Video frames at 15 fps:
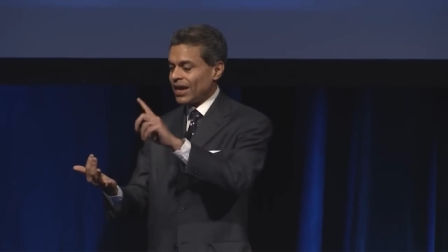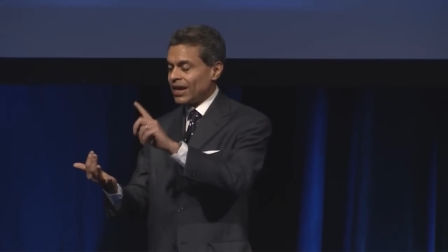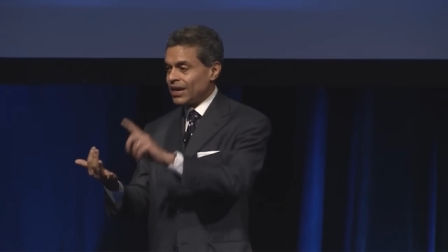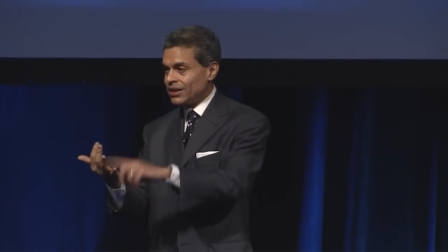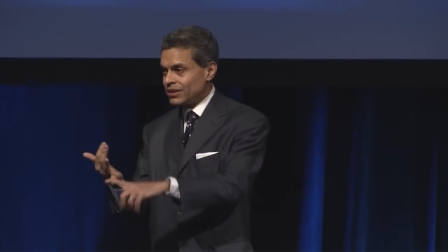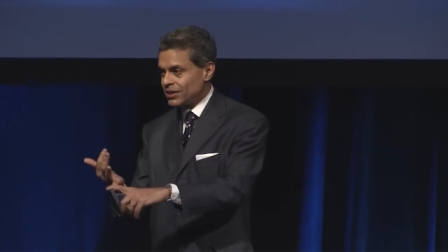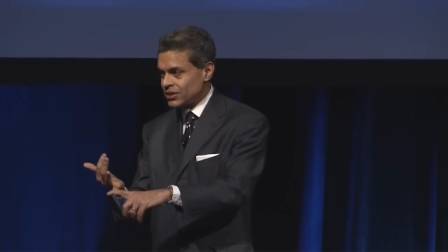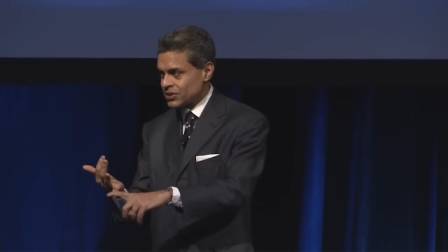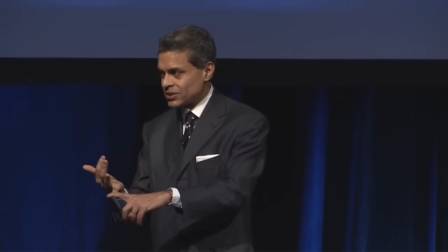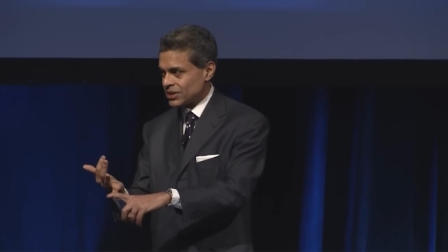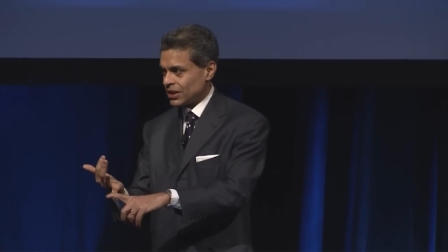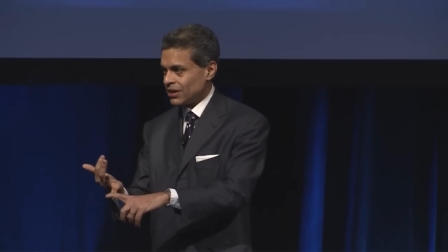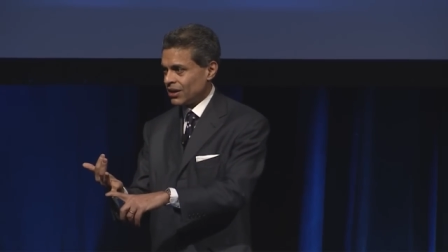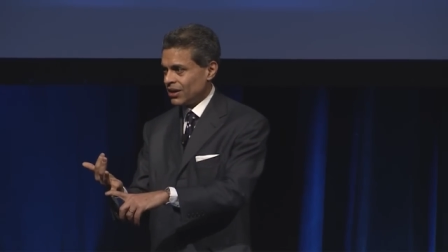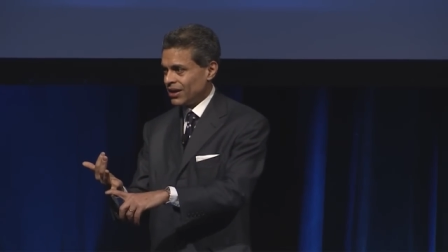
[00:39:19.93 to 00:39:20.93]
in this
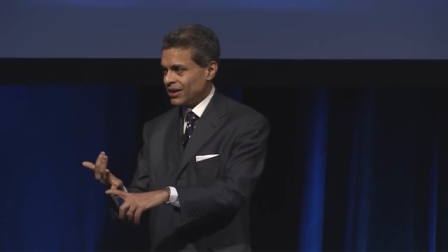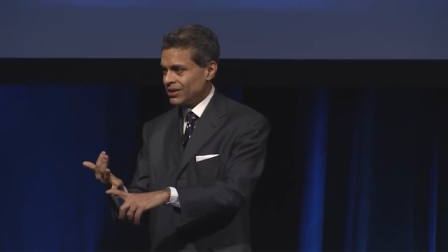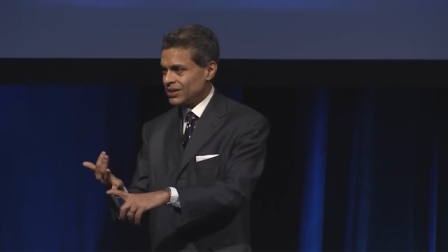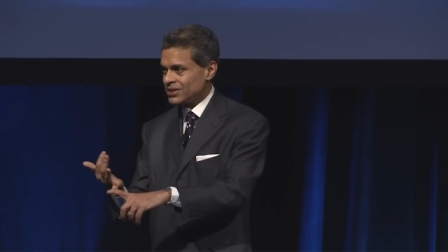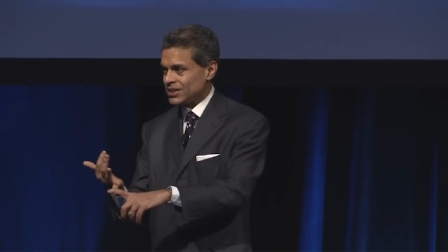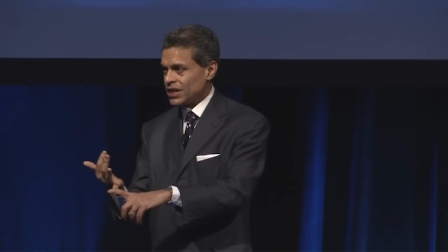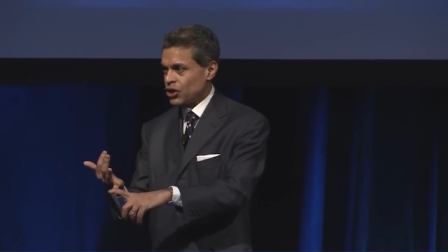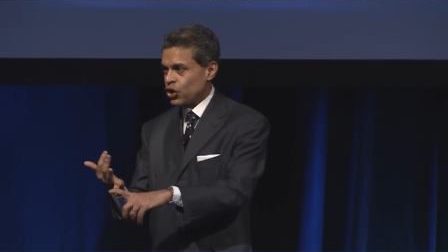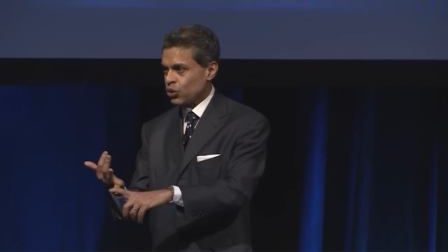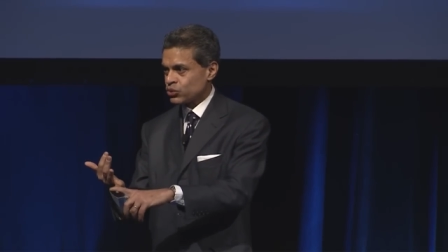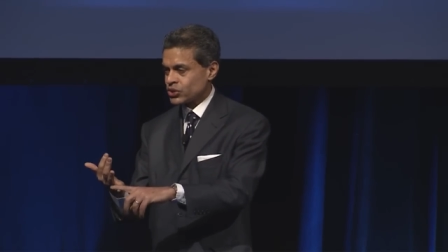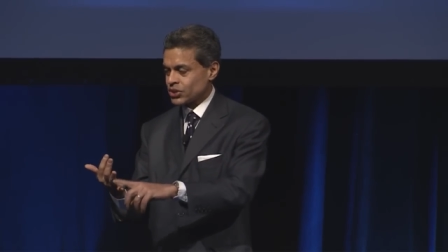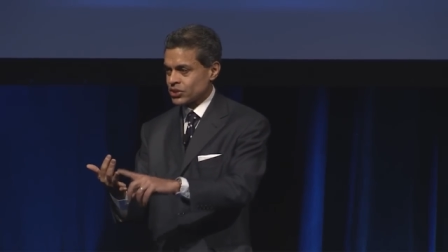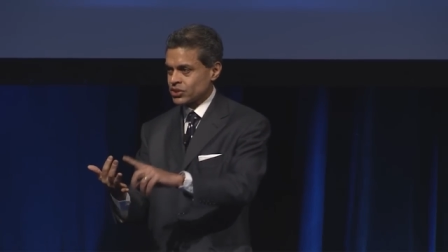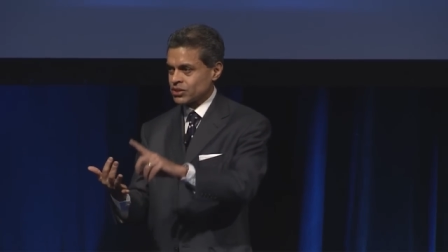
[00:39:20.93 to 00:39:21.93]

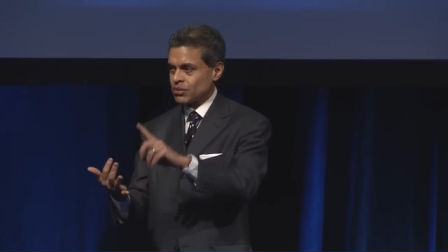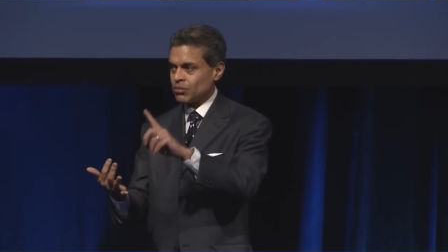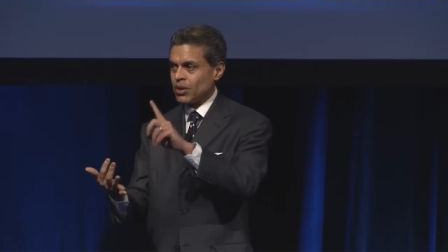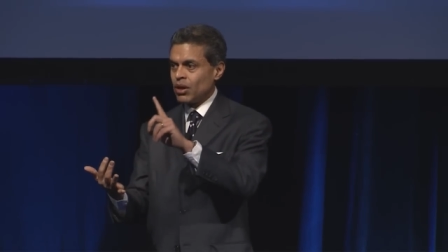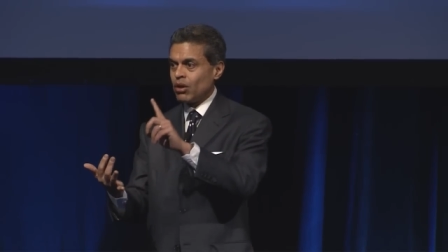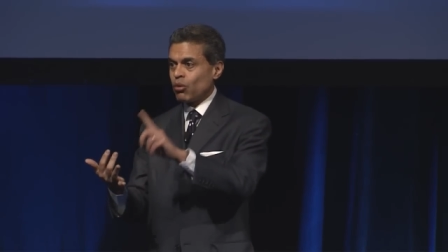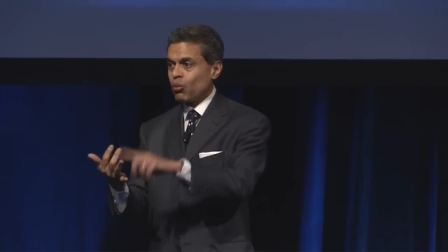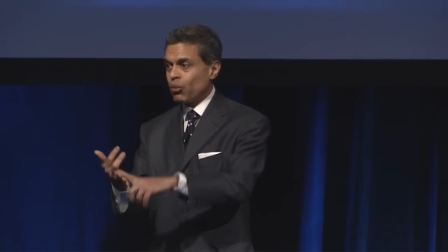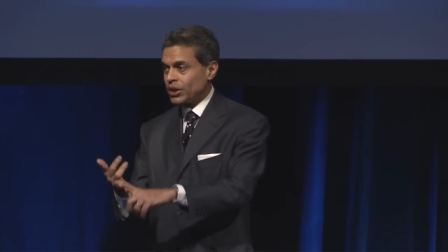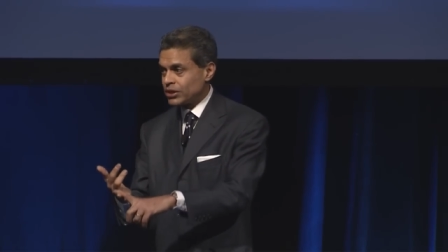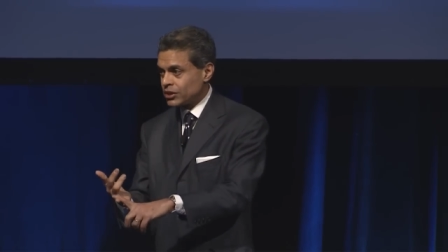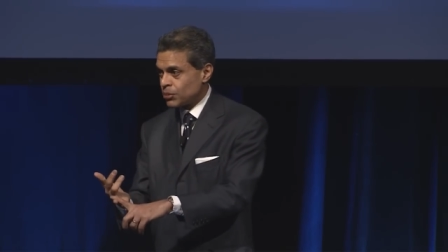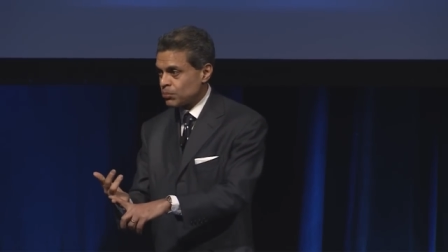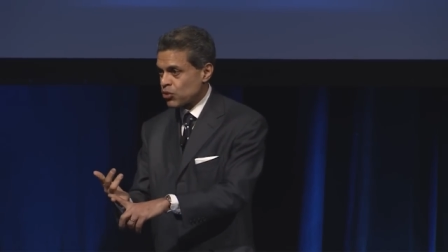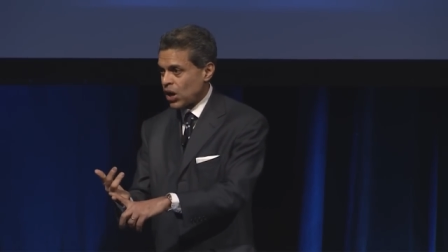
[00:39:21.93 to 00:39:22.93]
ecosystem
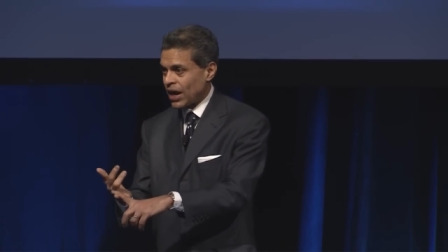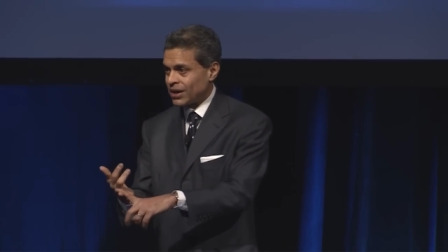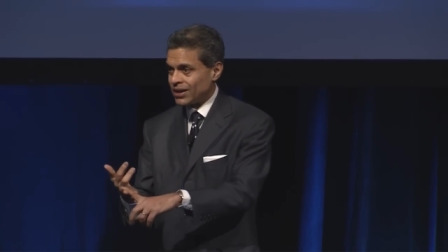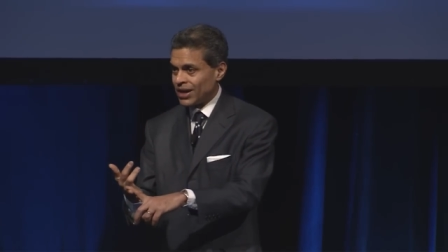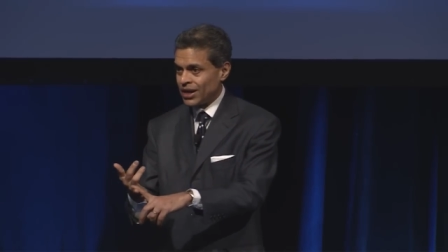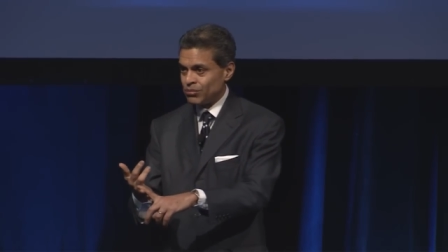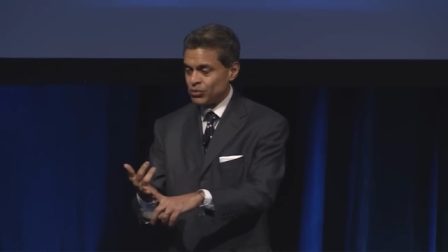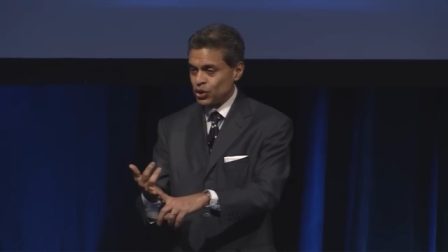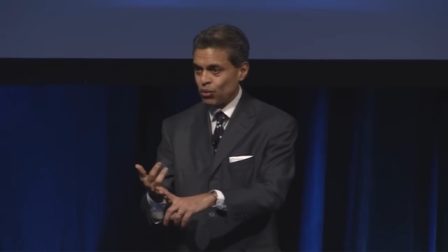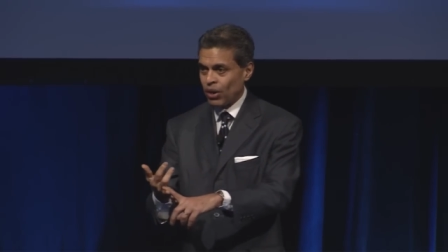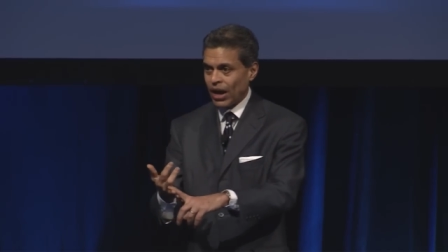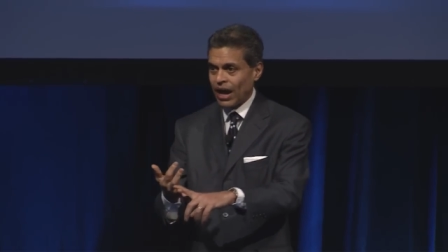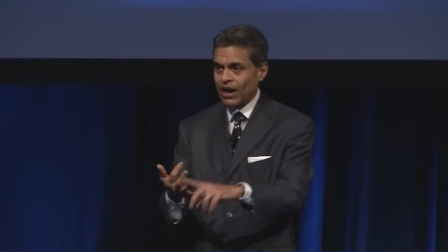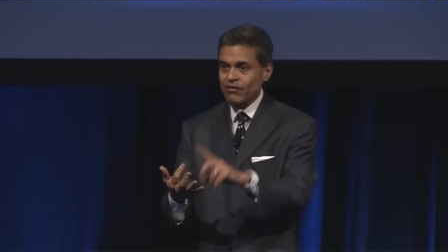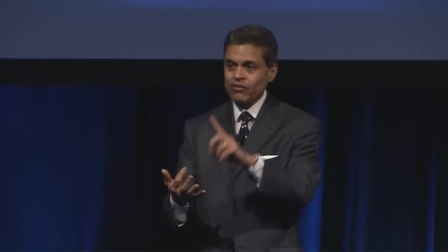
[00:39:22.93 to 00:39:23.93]
with the brand name you
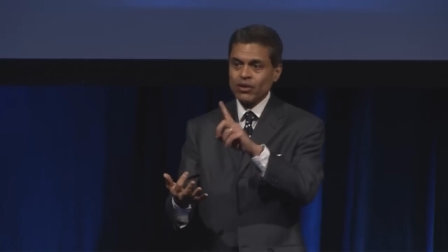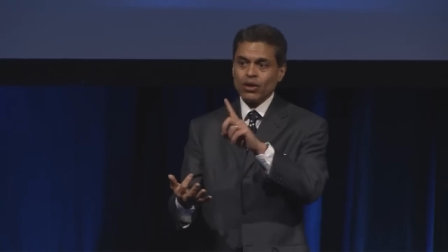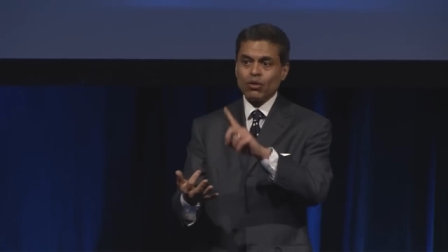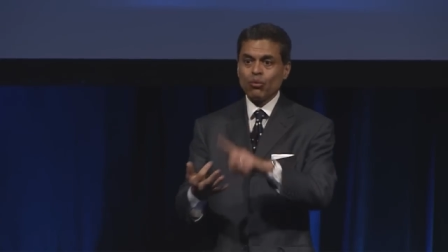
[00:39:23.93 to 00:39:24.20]
have,